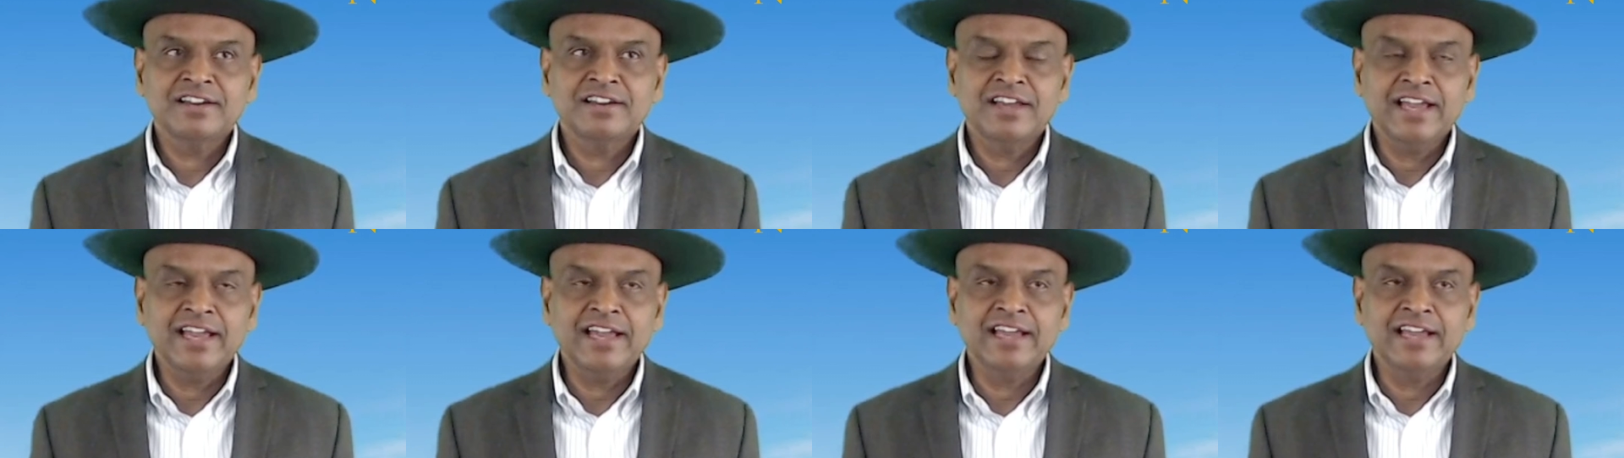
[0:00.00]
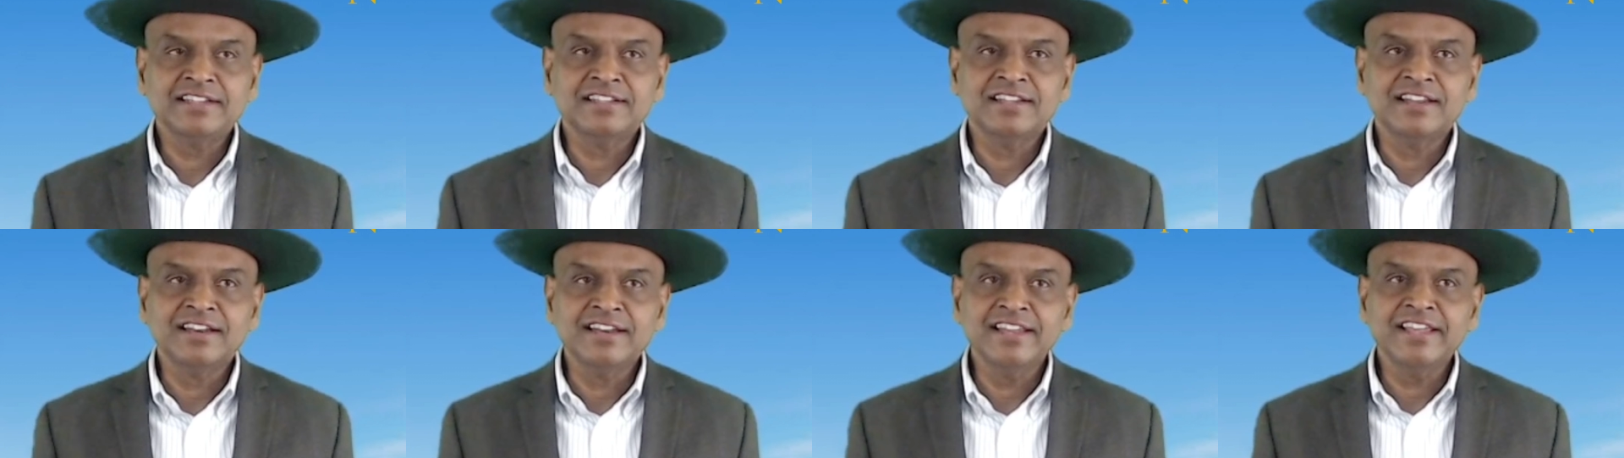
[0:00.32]

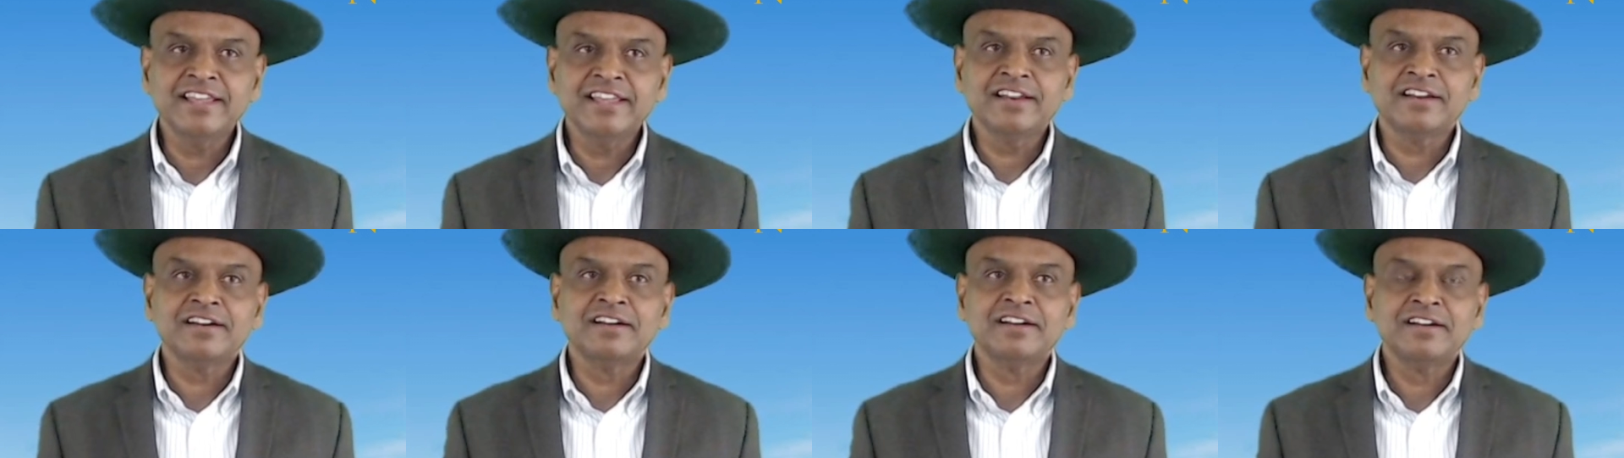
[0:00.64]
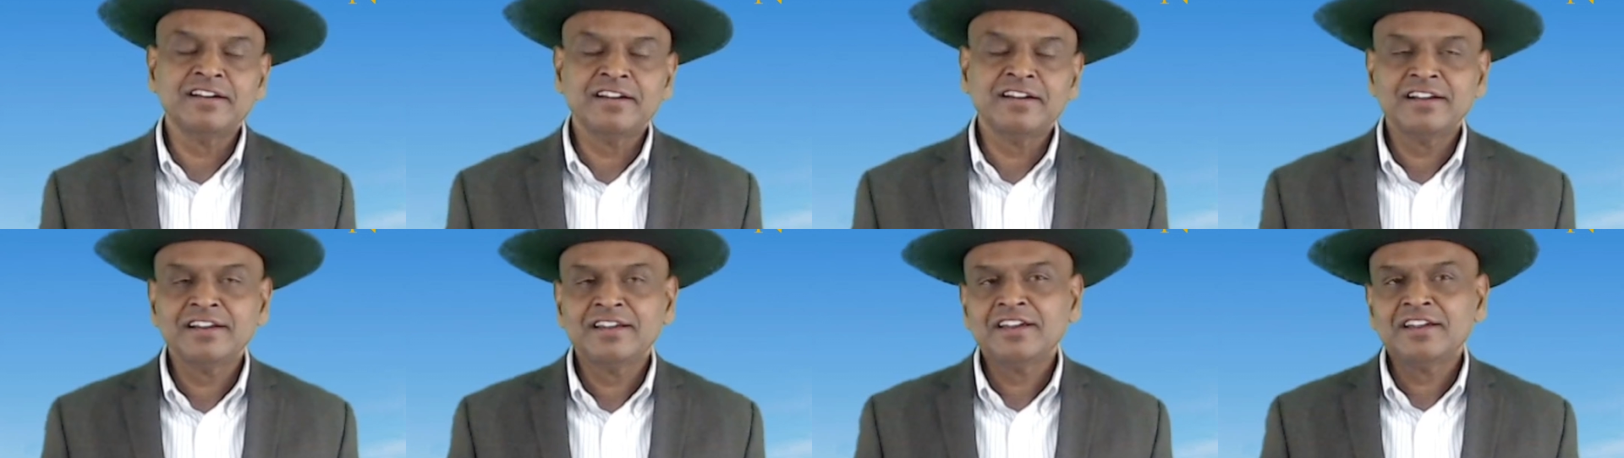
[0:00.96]
and the
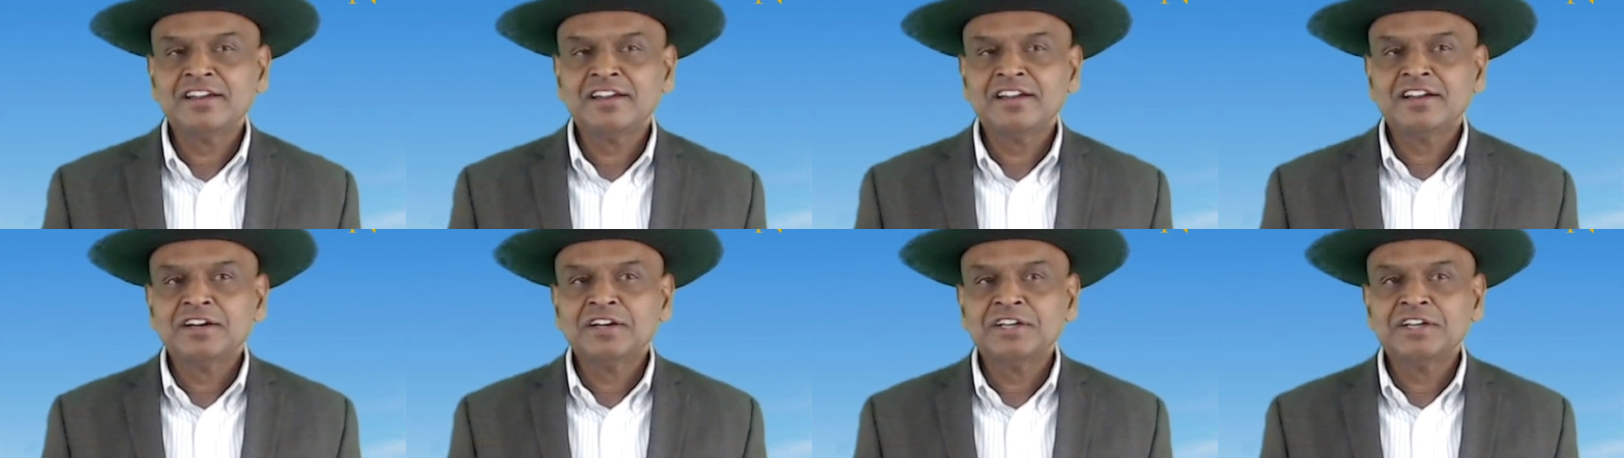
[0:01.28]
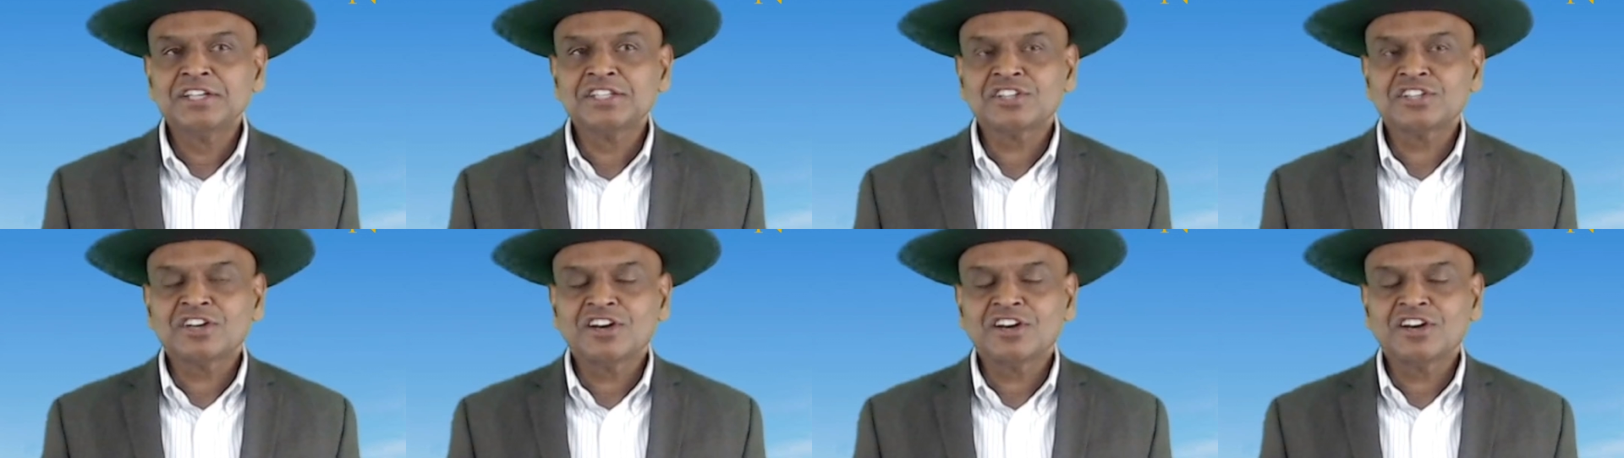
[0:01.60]
leader is